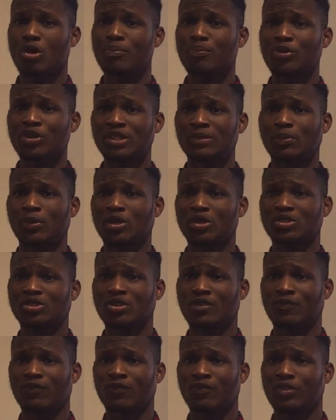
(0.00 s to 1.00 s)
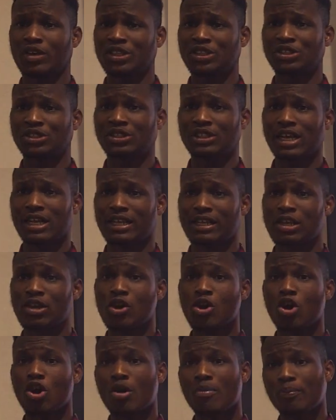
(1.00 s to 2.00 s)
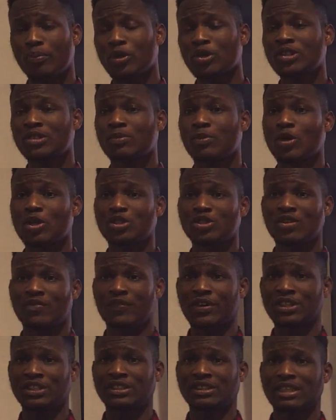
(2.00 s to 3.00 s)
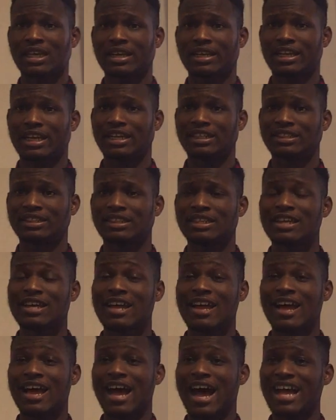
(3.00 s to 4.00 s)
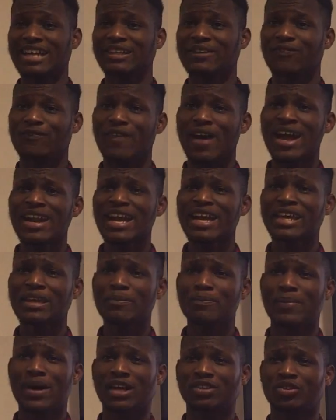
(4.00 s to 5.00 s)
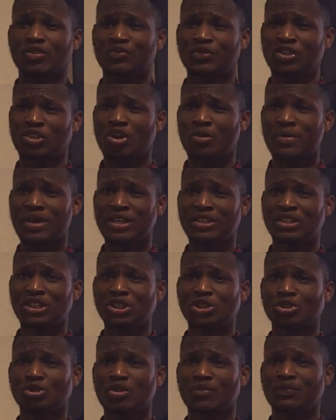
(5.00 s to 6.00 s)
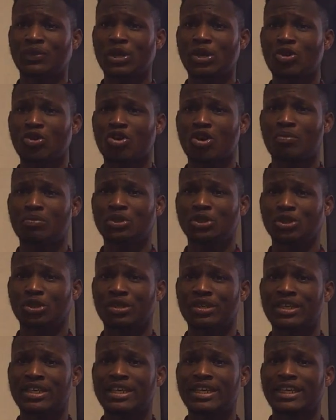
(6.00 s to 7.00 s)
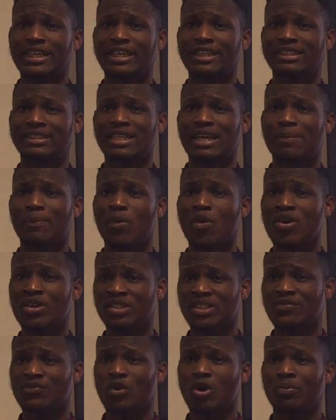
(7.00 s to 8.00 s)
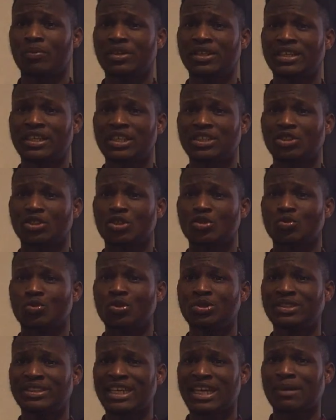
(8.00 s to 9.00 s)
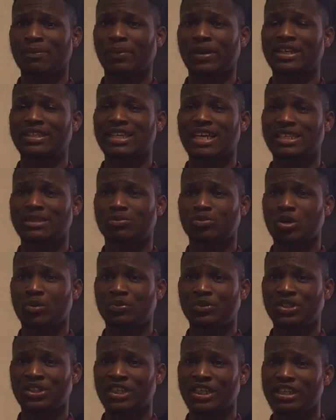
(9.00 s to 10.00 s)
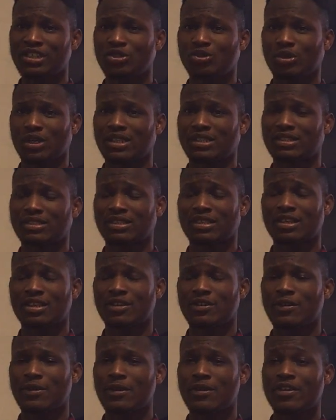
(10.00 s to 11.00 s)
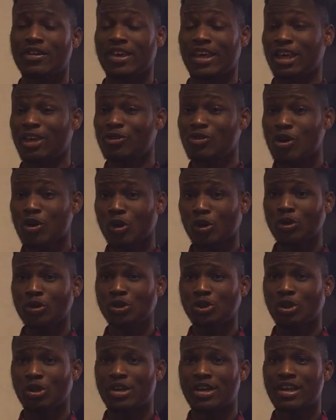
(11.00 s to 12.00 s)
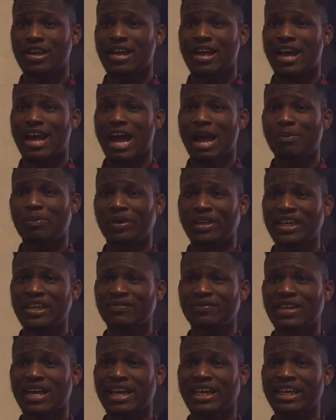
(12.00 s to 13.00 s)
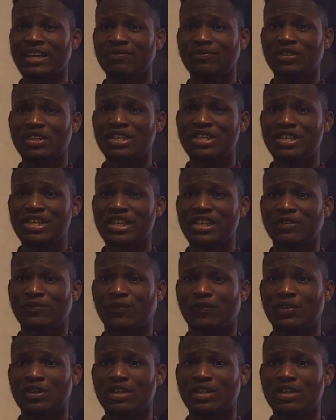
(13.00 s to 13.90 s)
both plots of registered land. And the final impact of recommendation of the Law Commission is that positive obligation will take place as property interests. In conclusion, I believe that if the need